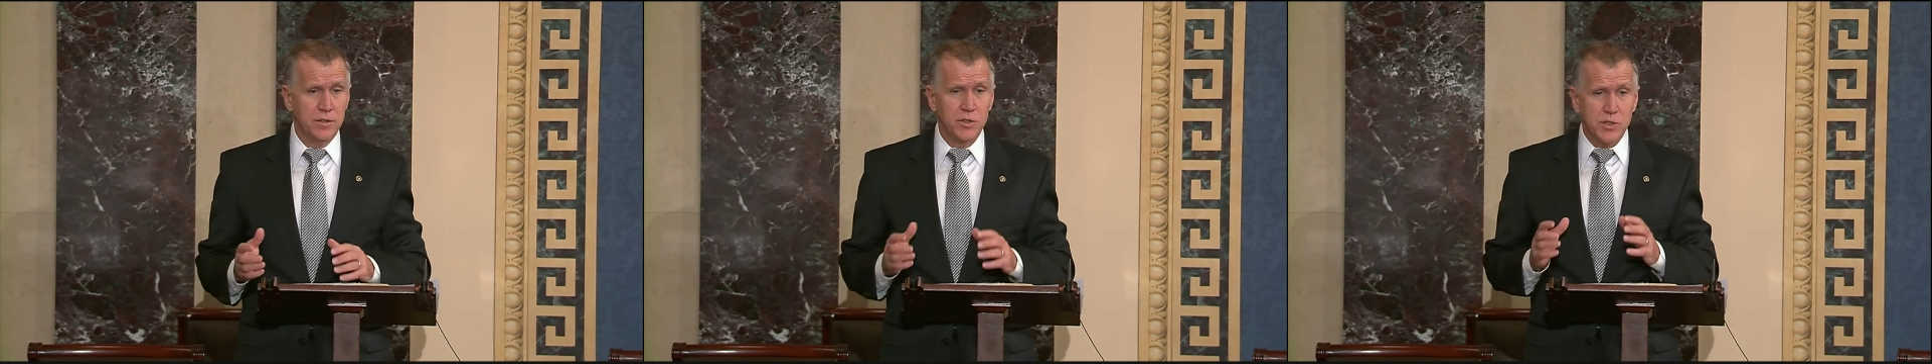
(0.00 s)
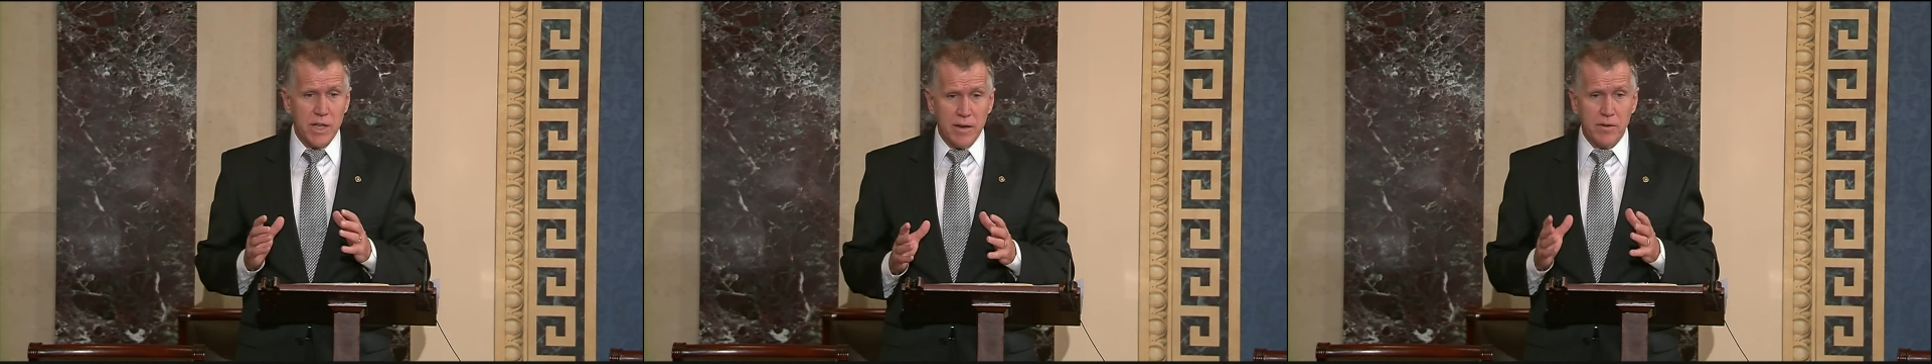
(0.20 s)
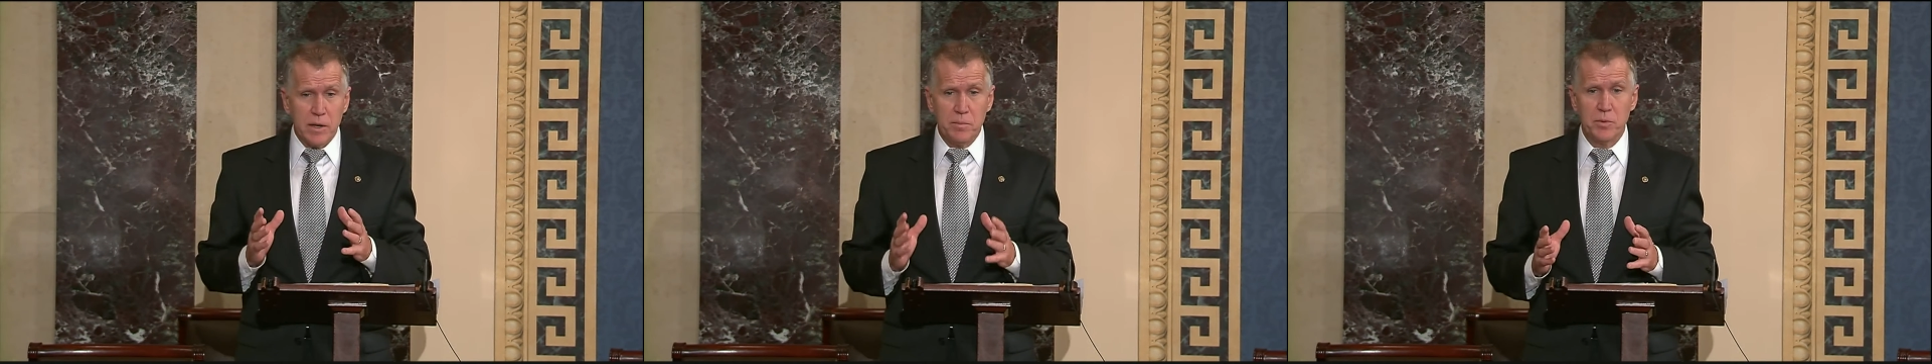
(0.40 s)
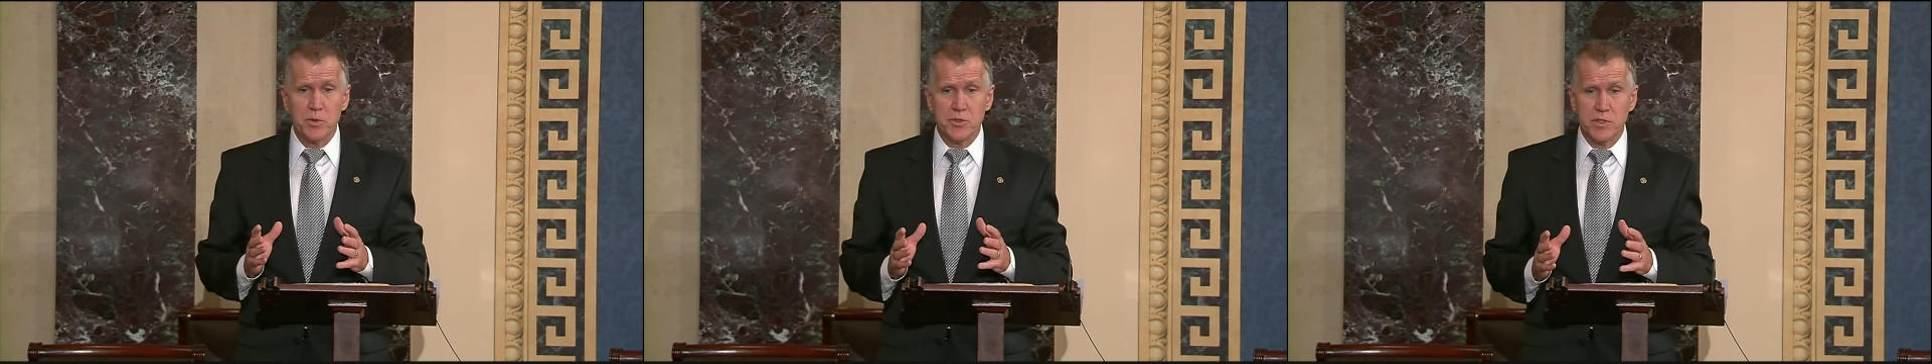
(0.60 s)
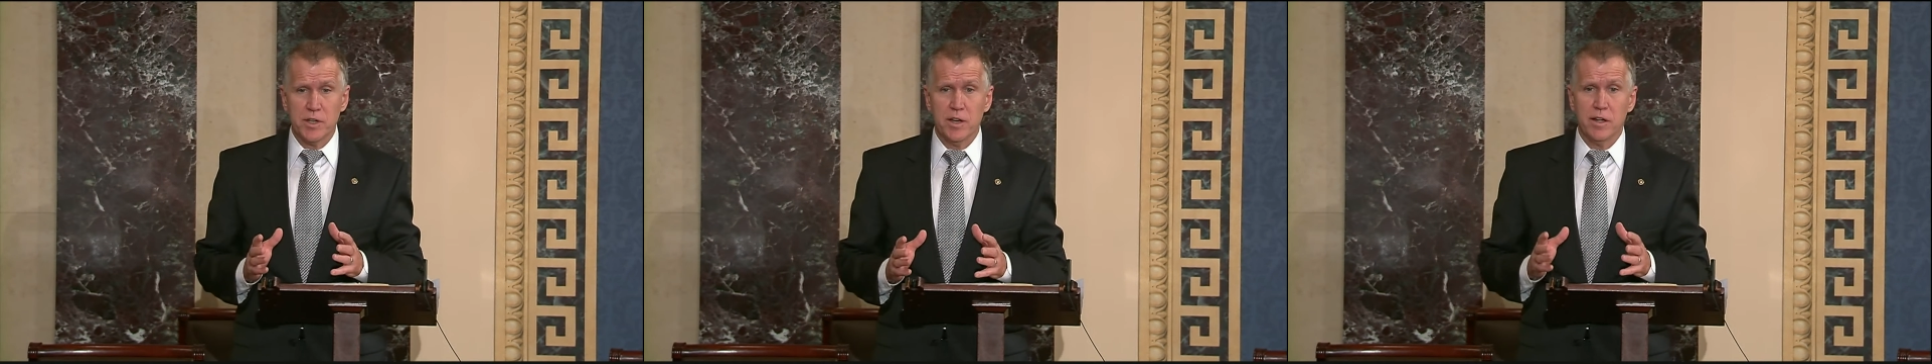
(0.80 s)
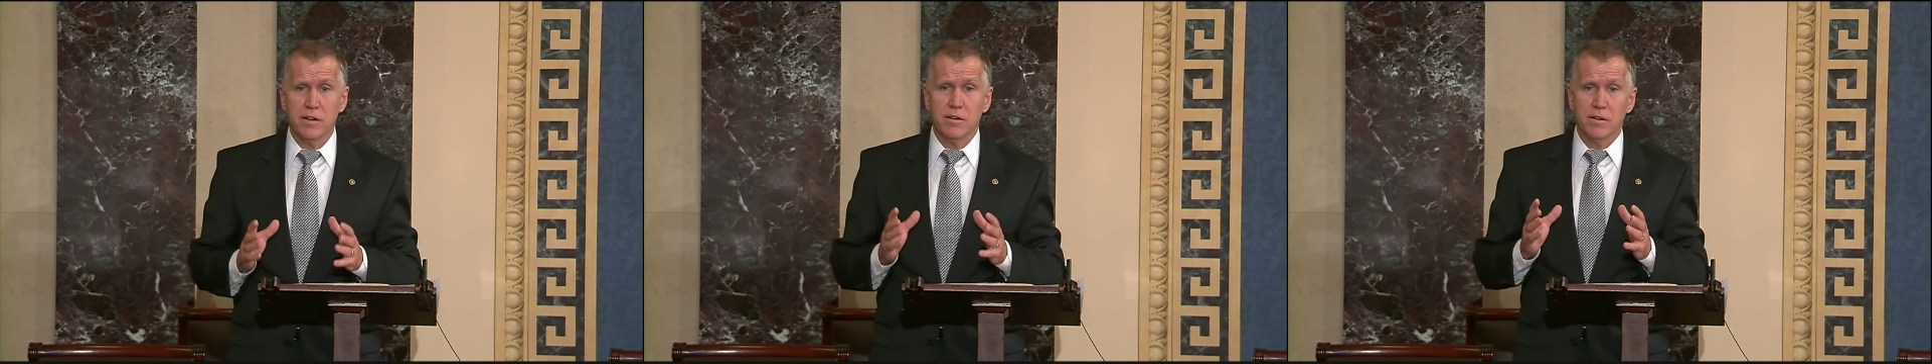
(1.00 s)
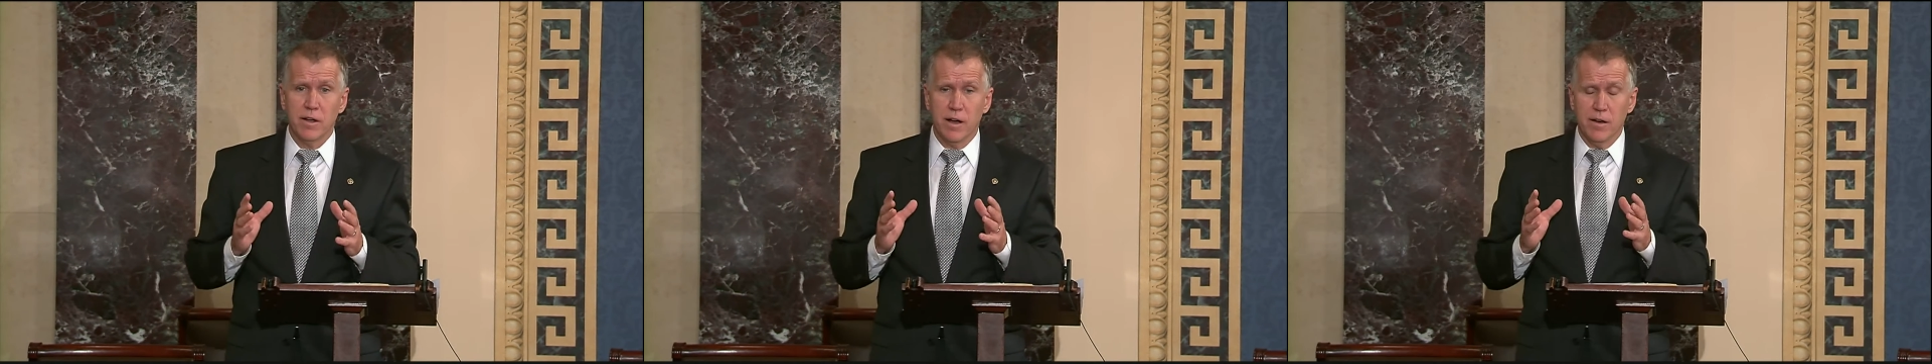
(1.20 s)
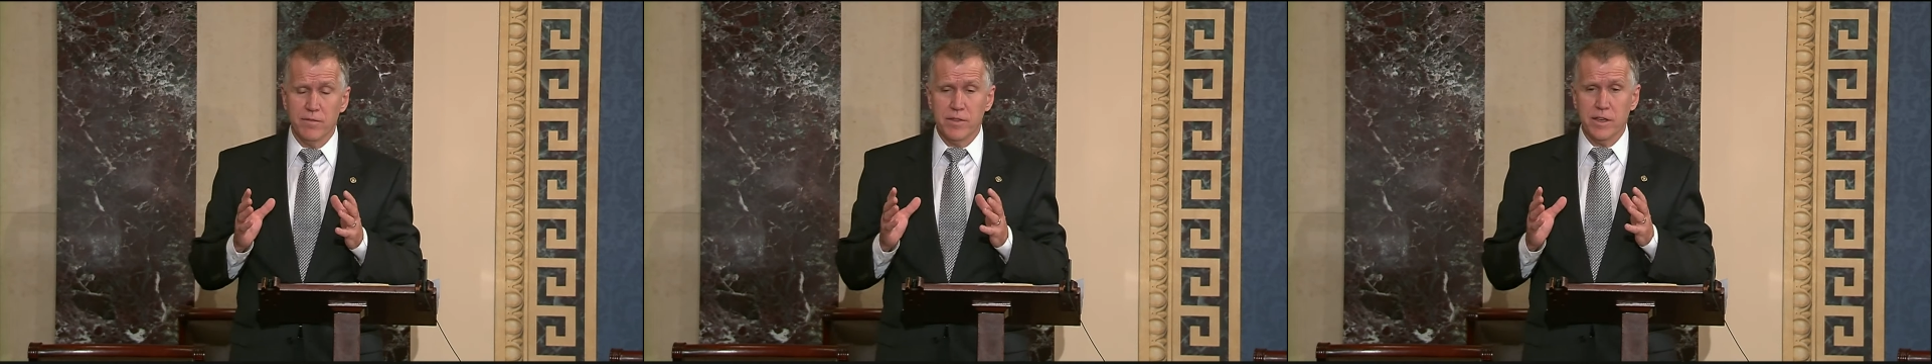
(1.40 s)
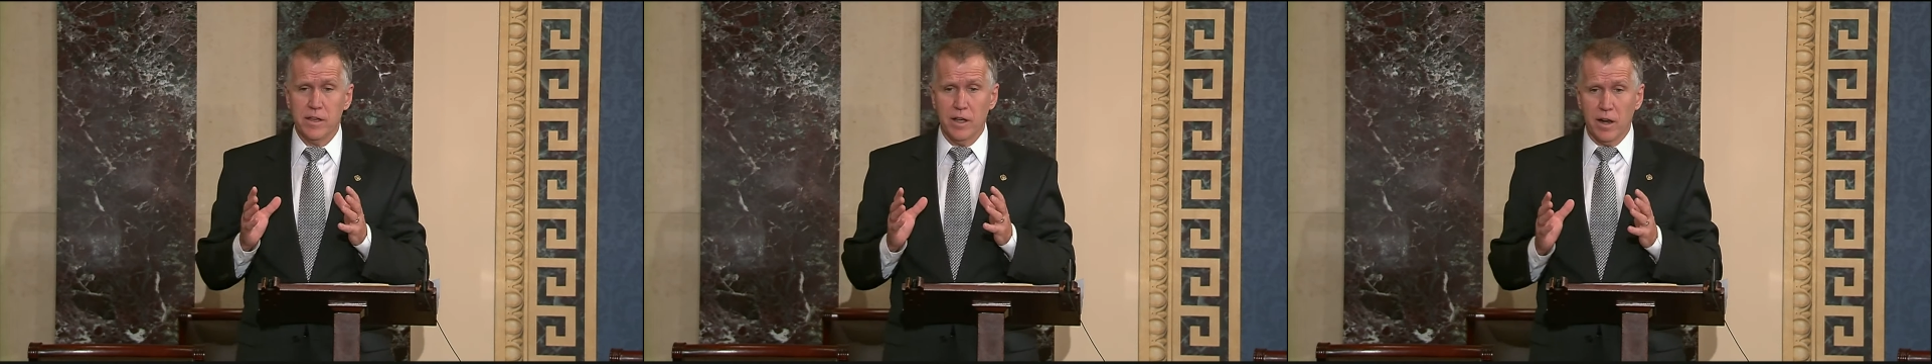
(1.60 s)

70% of the